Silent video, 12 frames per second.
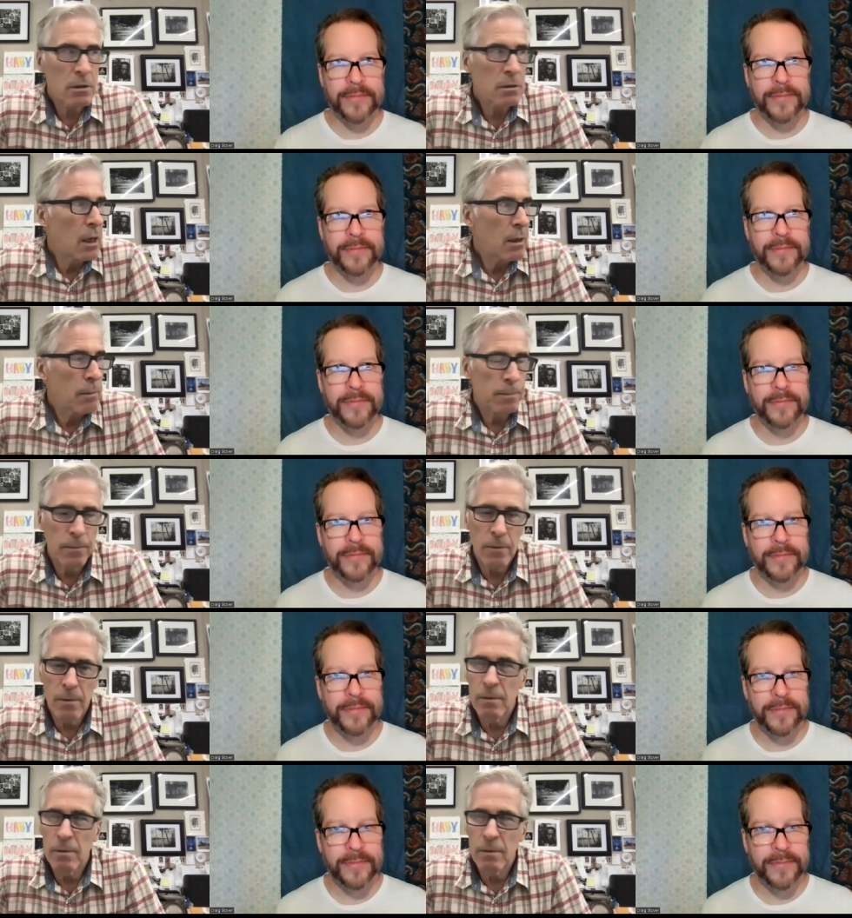Speaker 1: uh,
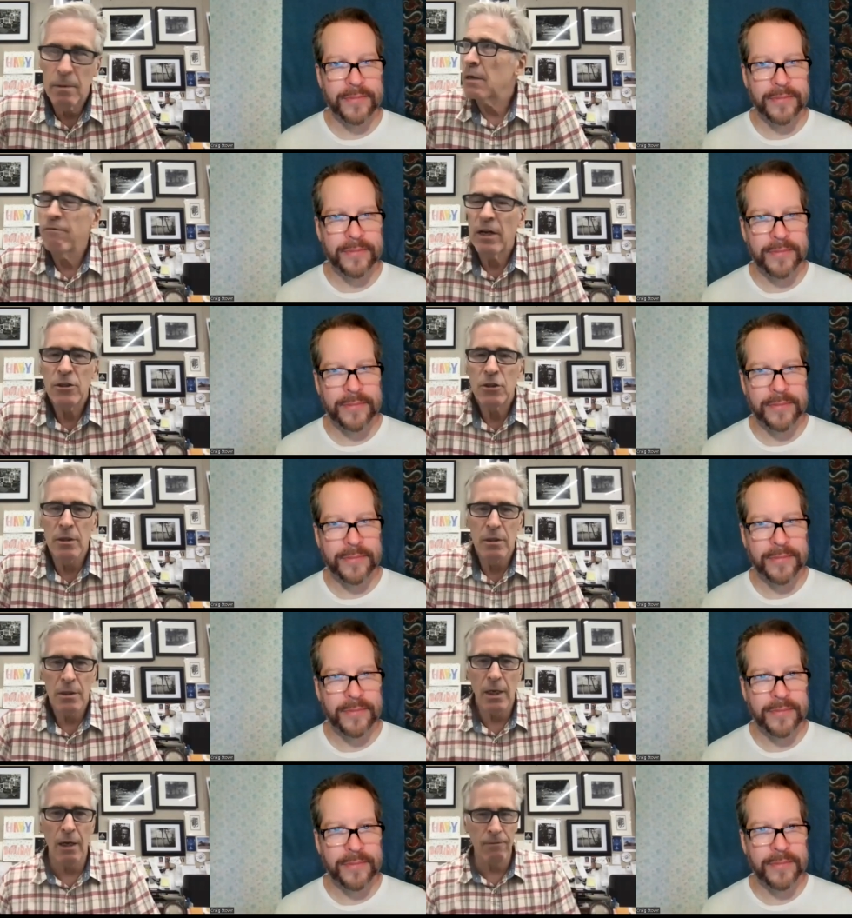uh
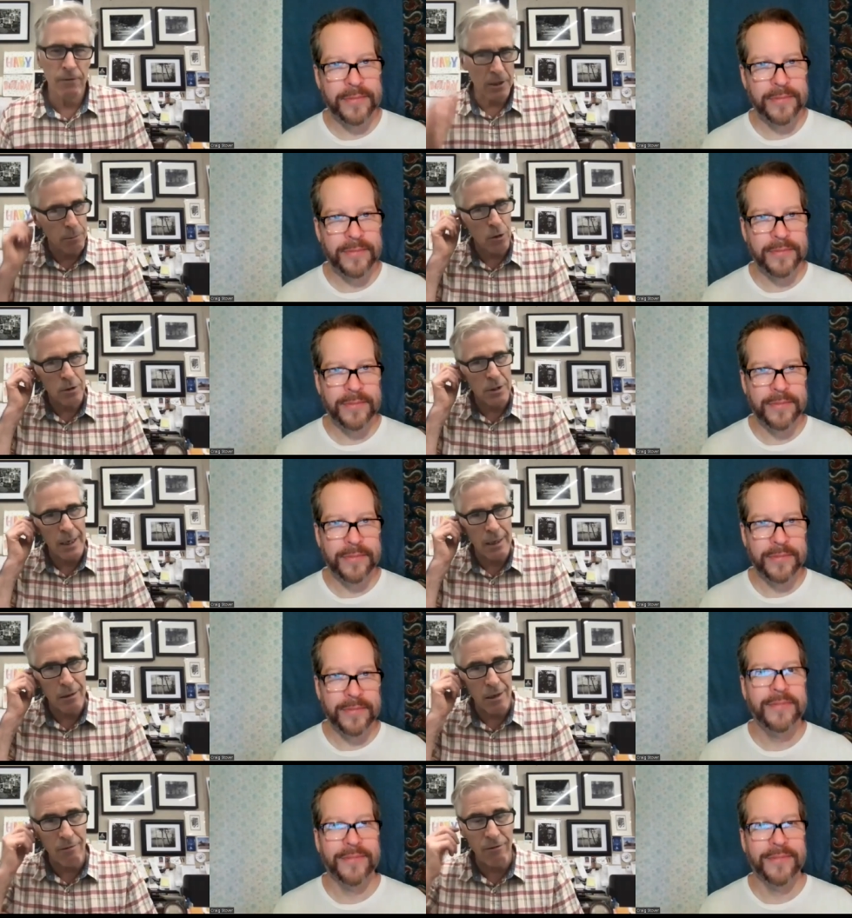conventions, Elvis
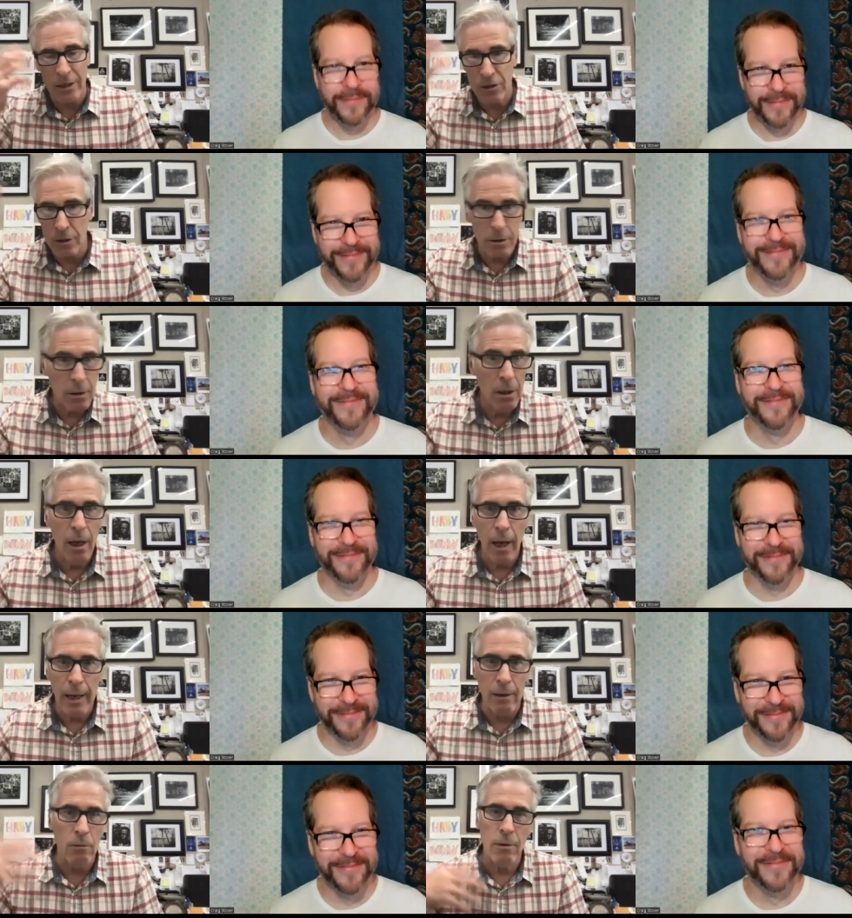impersonator conventions.
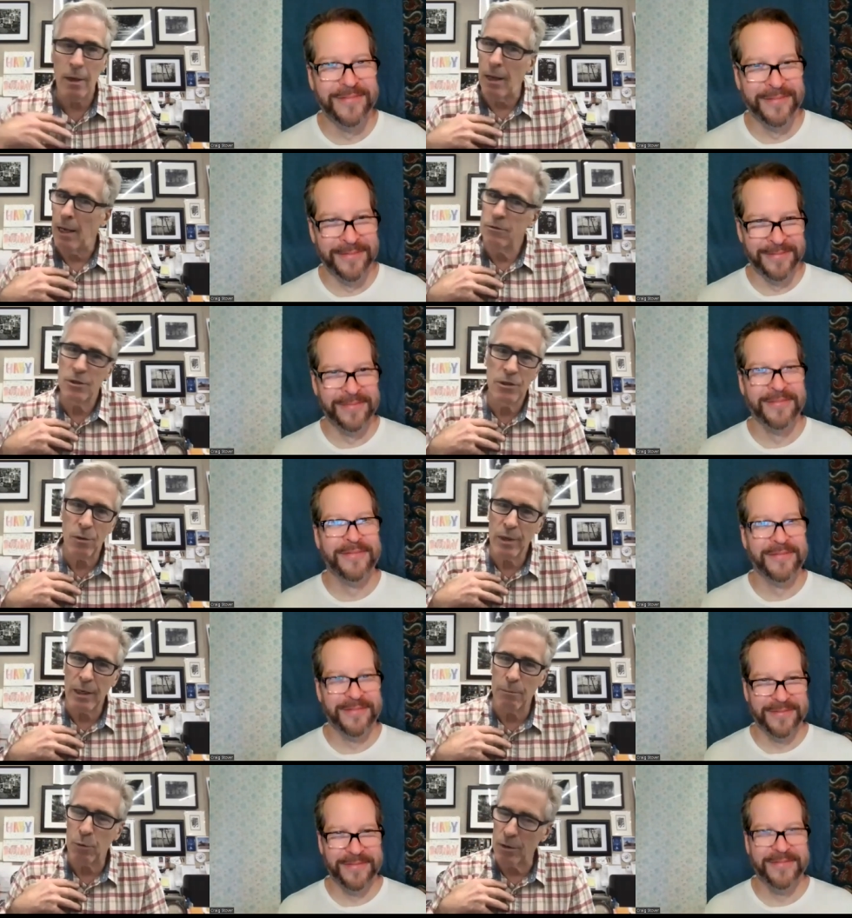Mm-hmm. Hey, well, I was
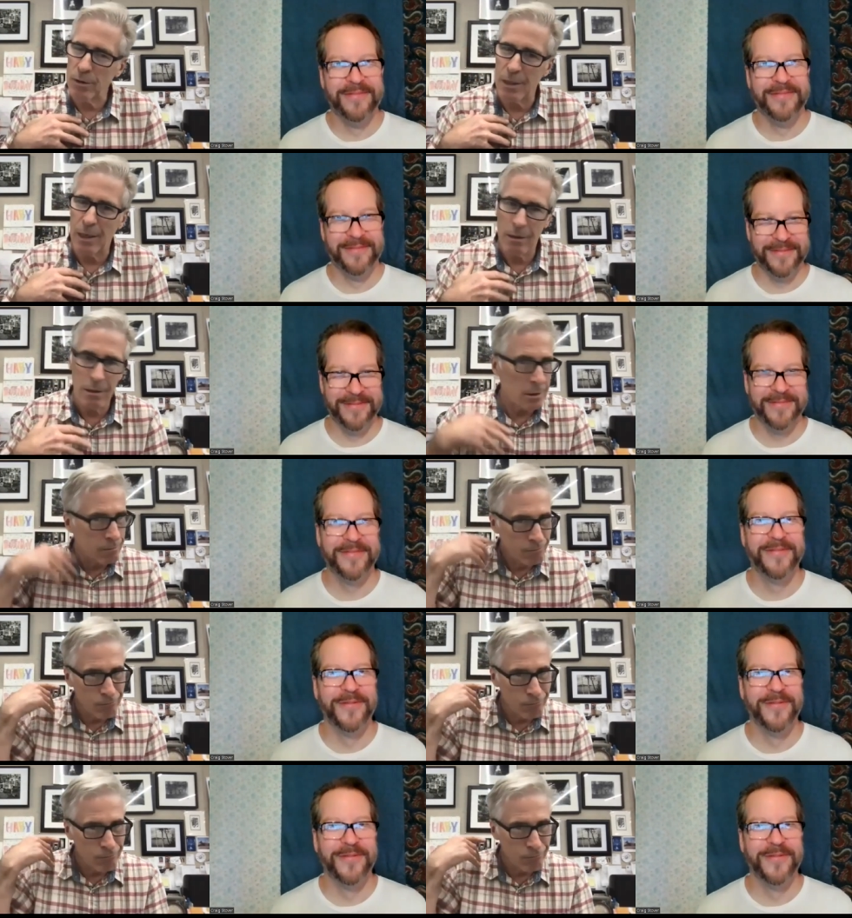doing impersonators.